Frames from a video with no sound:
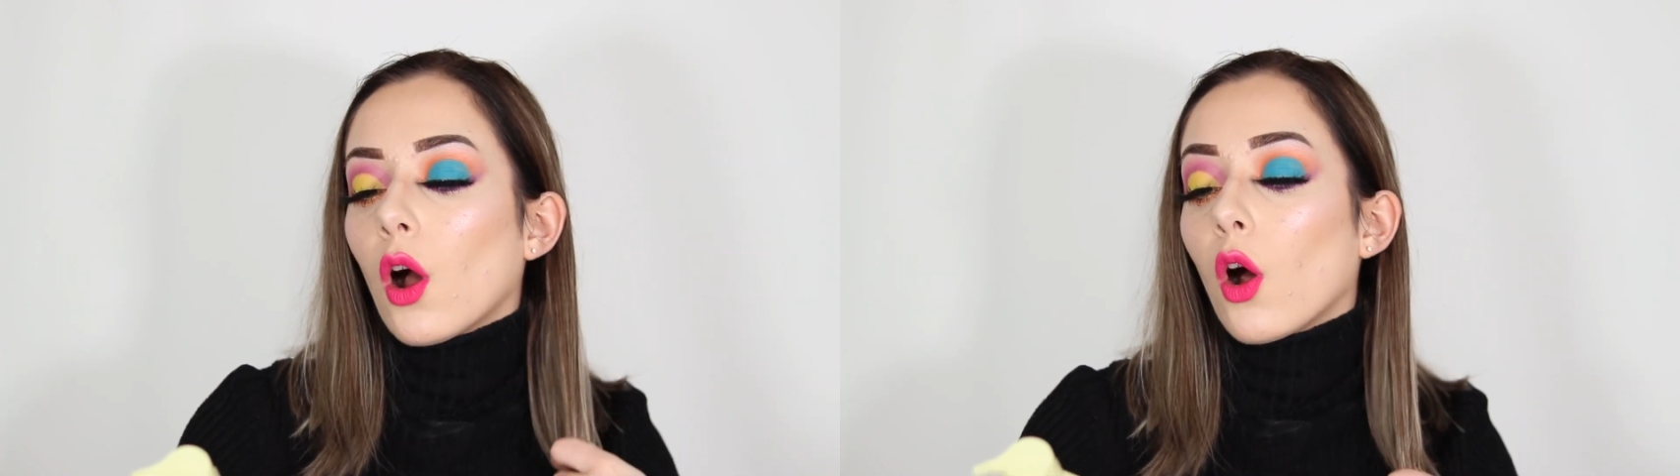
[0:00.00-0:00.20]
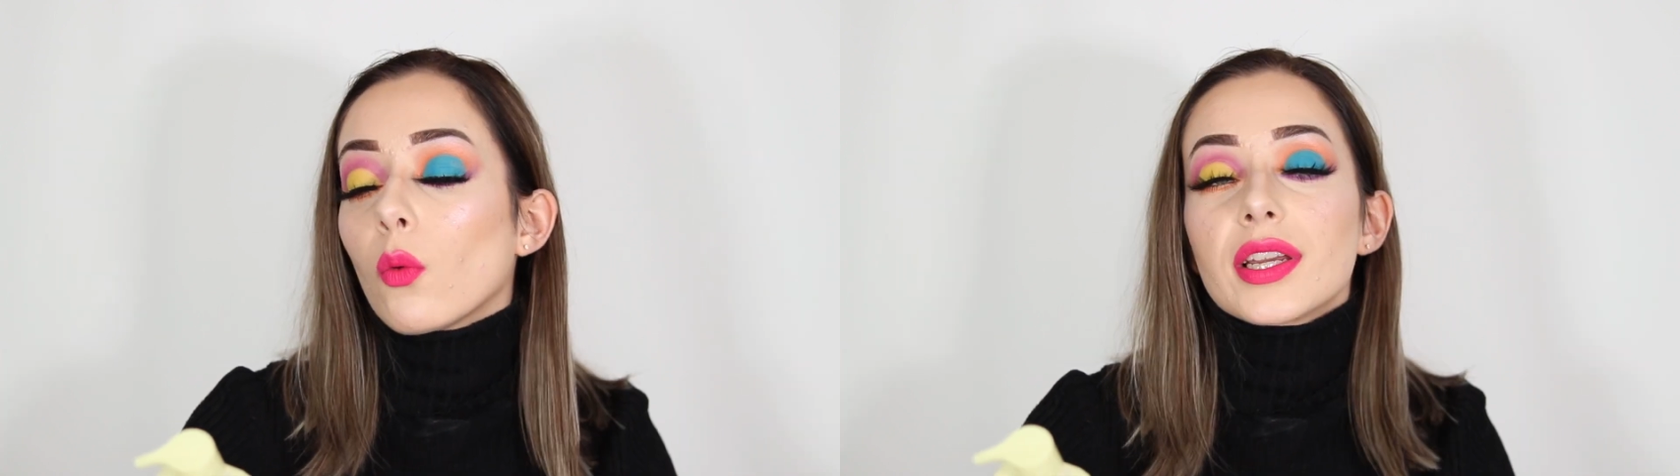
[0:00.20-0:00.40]

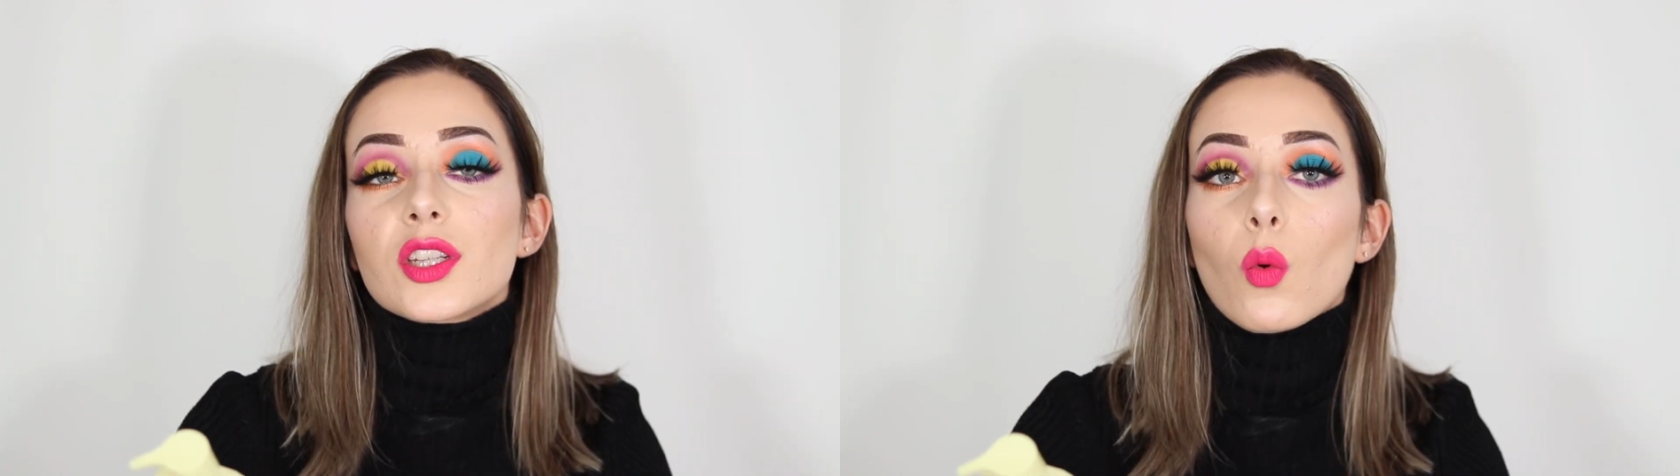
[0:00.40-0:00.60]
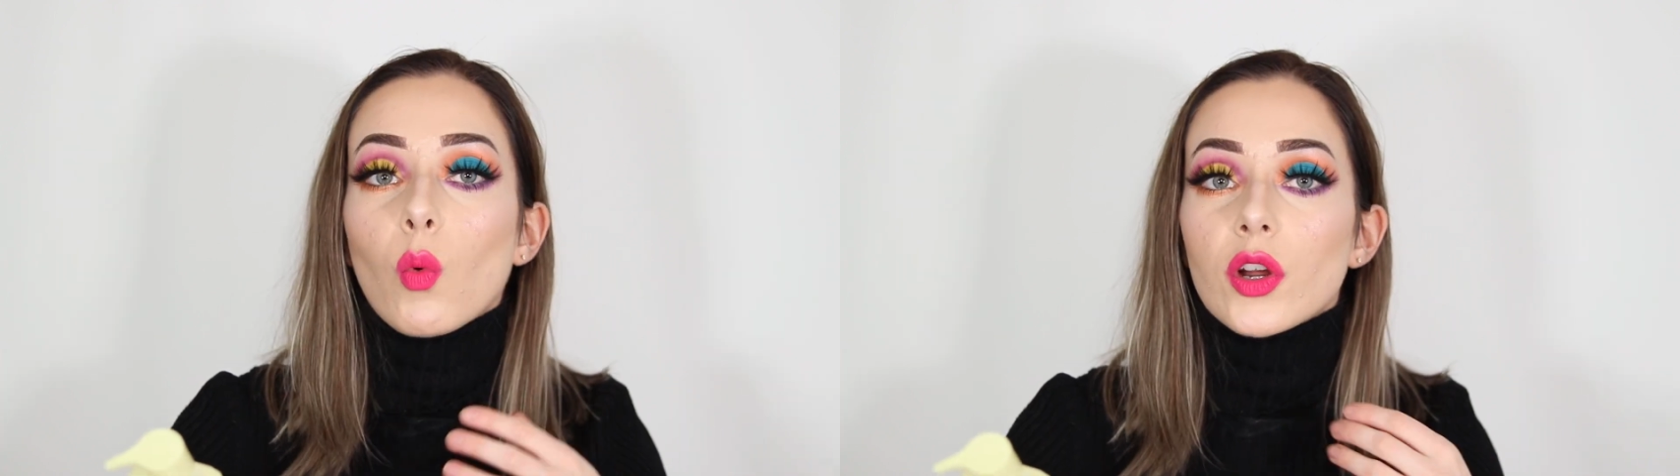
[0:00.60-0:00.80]

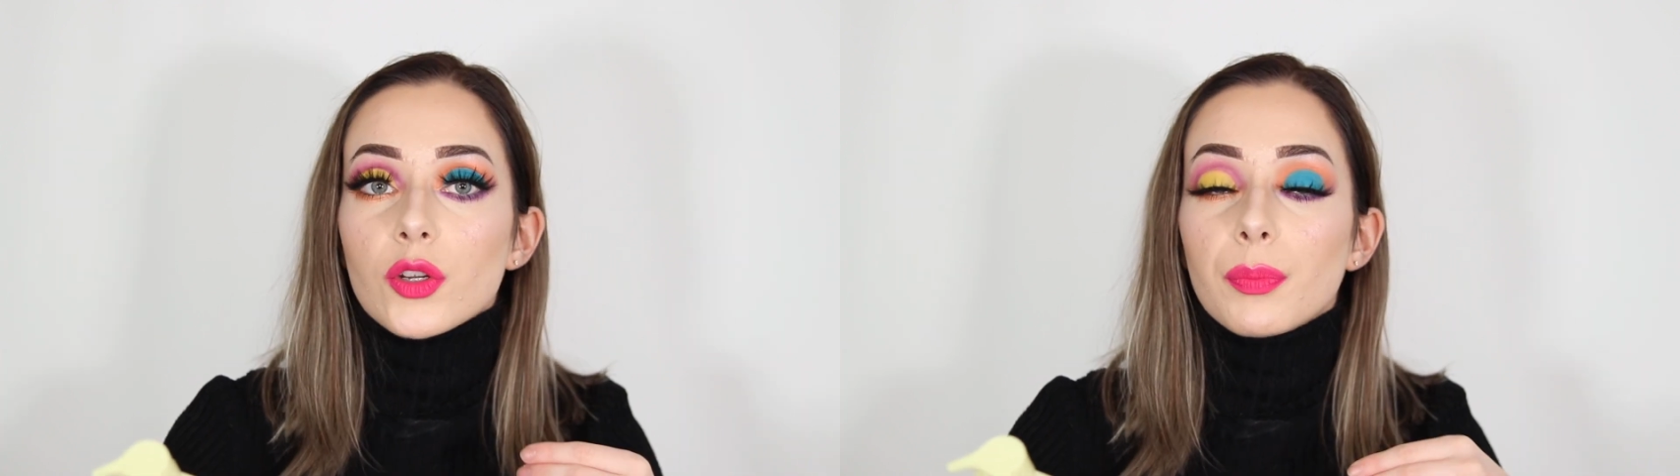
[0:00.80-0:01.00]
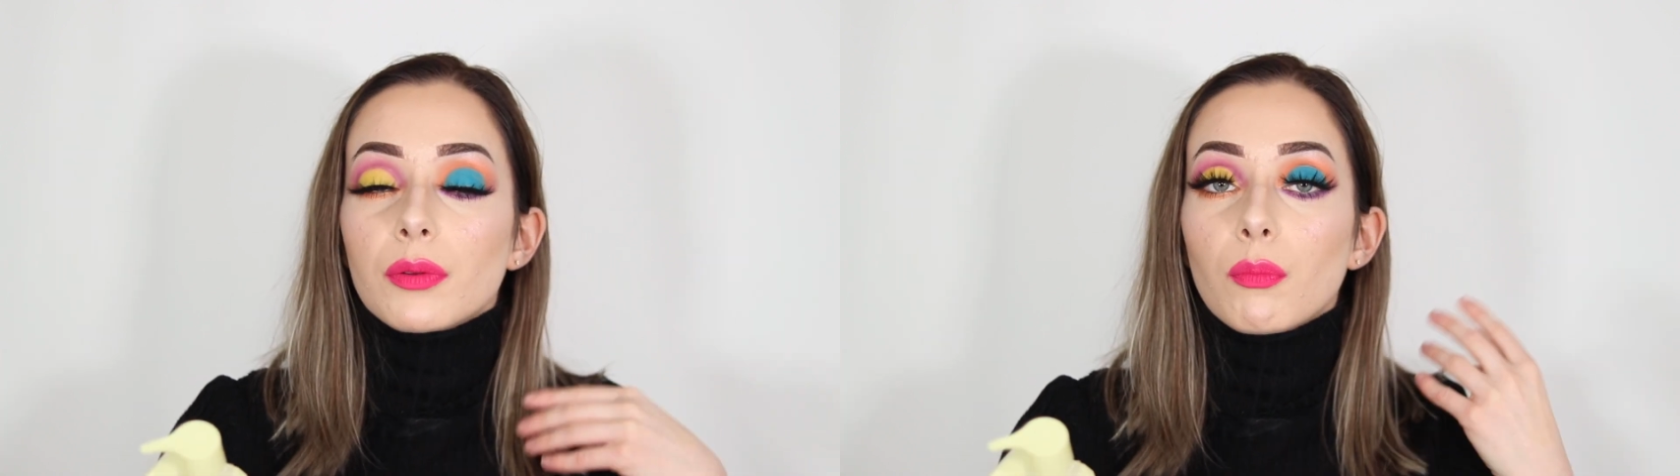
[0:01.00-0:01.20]
always want
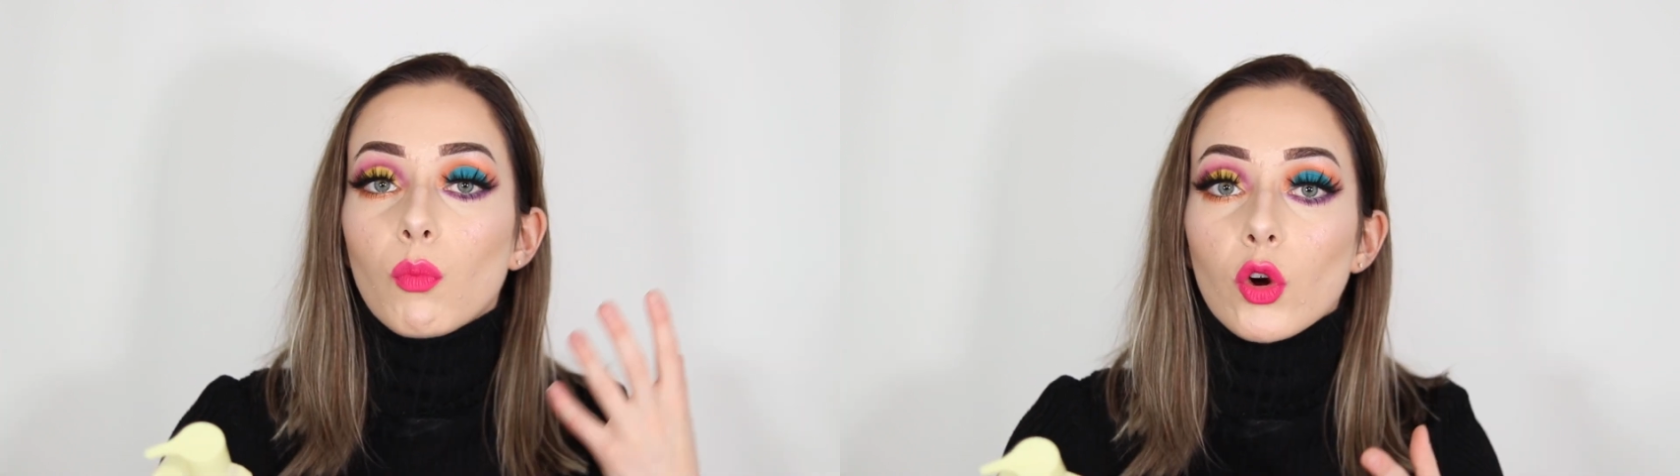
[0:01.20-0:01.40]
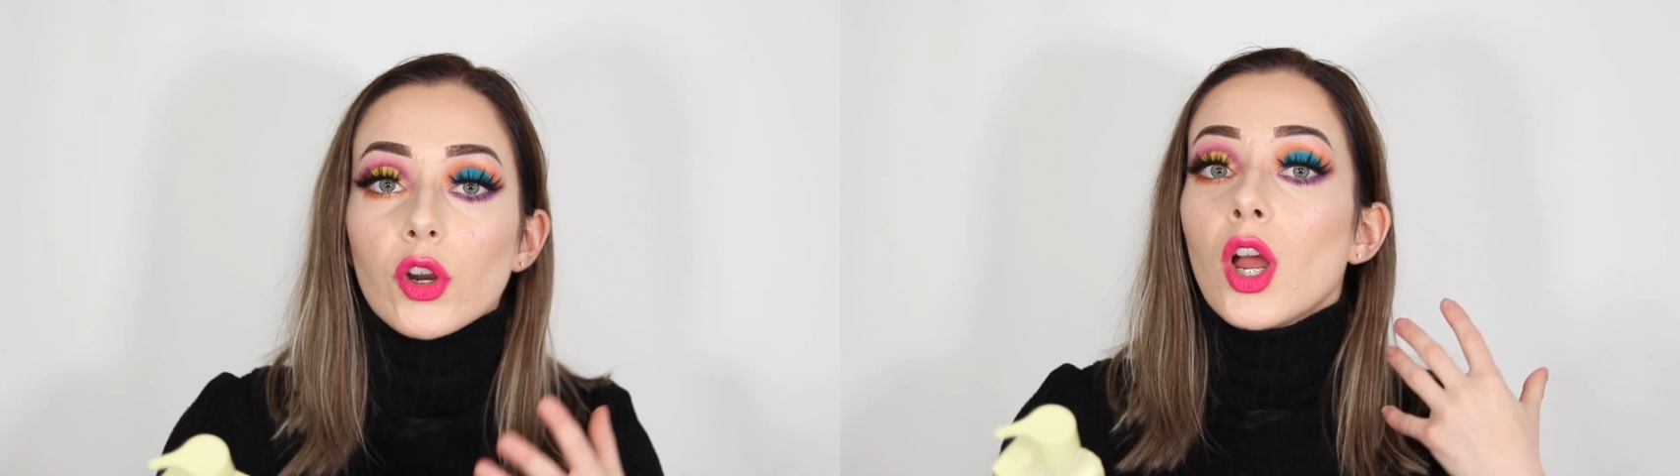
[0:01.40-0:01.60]
to put
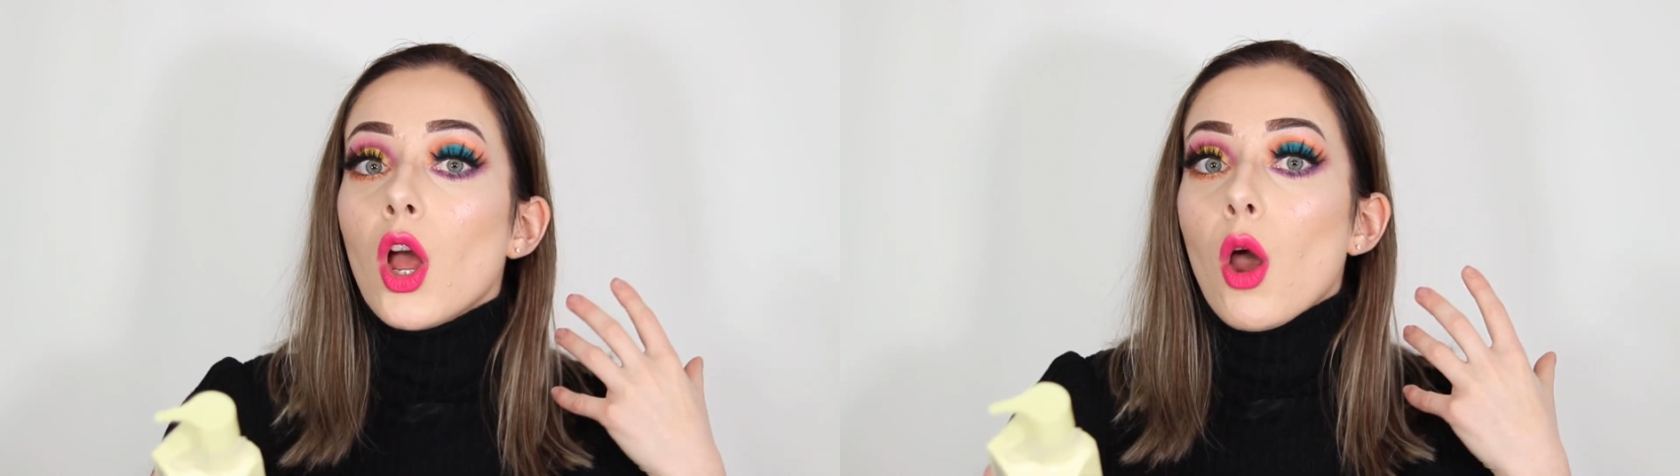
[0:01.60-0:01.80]
more